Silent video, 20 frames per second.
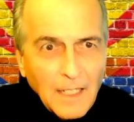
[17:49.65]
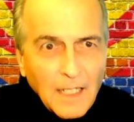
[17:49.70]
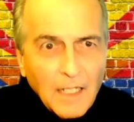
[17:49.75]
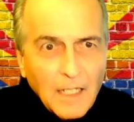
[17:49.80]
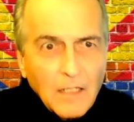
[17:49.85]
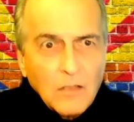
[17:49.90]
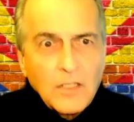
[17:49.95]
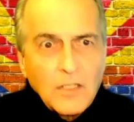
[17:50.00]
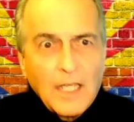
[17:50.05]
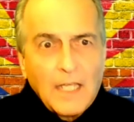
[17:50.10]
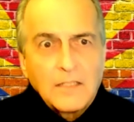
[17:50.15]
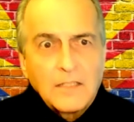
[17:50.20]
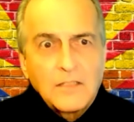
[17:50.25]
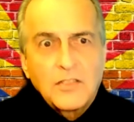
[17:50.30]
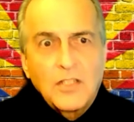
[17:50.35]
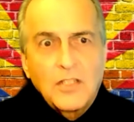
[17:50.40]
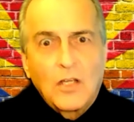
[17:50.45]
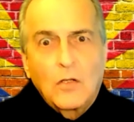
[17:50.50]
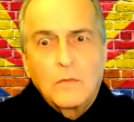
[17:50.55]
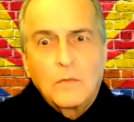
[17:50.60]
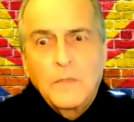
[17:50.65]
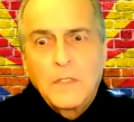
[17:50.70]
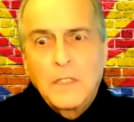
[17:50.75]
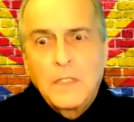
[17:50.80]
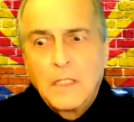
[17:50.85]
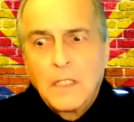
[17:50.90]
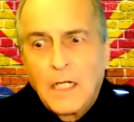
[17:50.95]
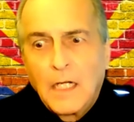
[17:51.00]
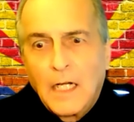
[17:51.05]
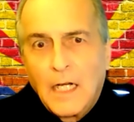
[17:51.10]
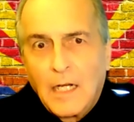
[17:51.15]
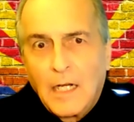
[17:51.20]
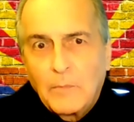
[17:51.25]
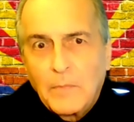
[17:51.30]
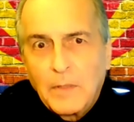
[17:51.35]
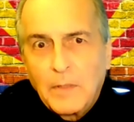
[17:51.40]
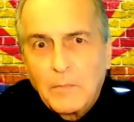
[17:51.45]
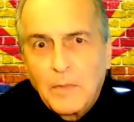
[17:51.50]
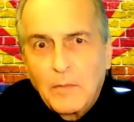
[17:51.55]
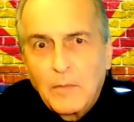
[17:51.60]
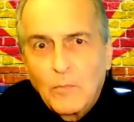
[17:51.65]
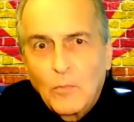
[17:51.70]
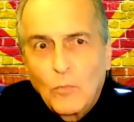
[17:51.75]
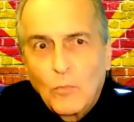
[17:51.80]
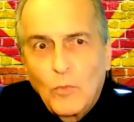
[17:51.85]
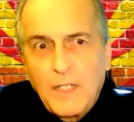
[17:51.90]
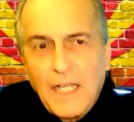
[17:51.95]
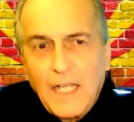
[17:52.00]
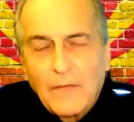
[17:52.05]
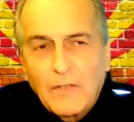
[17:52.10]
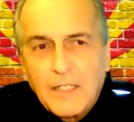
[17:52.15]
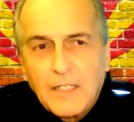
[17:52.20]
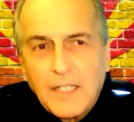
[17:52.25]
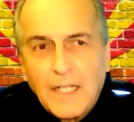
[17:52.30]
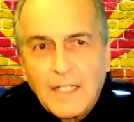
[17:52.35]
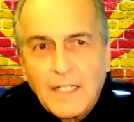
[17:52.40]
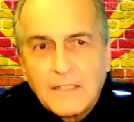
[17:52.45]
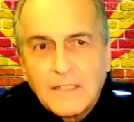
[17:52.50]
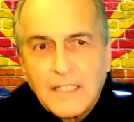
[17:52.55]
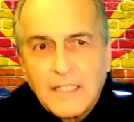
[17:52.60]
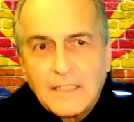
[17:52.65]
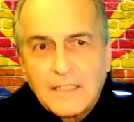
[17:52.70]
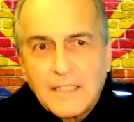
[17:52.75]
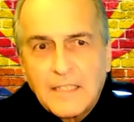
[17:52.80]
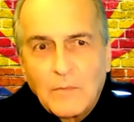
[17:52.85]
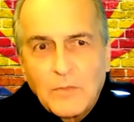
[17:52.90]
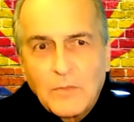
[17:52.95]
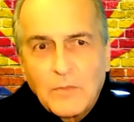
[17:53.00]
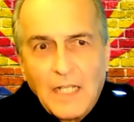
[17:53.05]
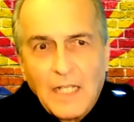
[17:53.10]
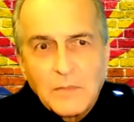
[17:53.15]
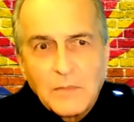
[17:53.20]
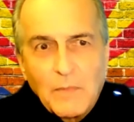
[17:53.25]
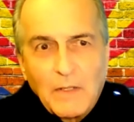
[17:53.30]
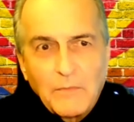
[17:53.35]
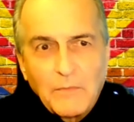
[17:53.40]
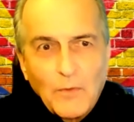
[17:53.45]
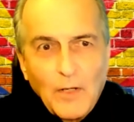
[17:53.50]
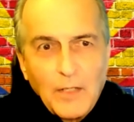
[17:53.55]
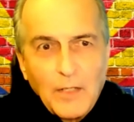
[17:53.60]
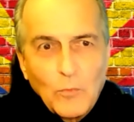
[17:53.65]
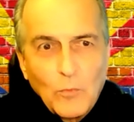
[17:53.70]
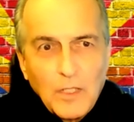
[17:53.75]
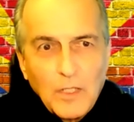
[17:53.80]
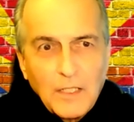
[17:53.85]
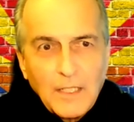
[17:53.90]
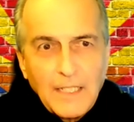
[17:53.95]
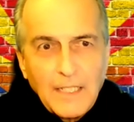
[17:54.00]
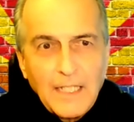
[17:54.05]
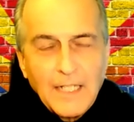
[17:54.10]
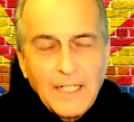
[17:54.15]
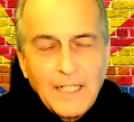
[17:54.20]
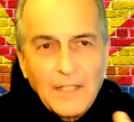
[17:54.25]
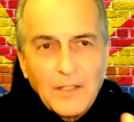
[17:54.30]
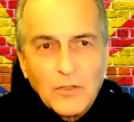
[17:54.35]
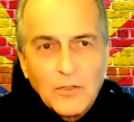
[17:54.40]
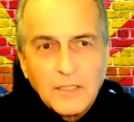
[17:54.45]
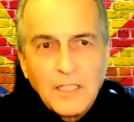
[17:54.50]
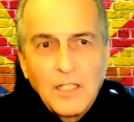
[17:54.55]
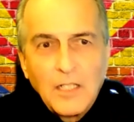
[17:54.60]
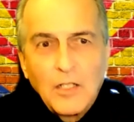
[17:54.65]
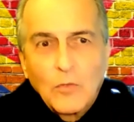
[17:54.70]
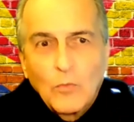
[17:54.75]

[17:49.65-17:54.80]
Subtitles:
Okay, so we have a tendency sometimes, my friend Willie and others,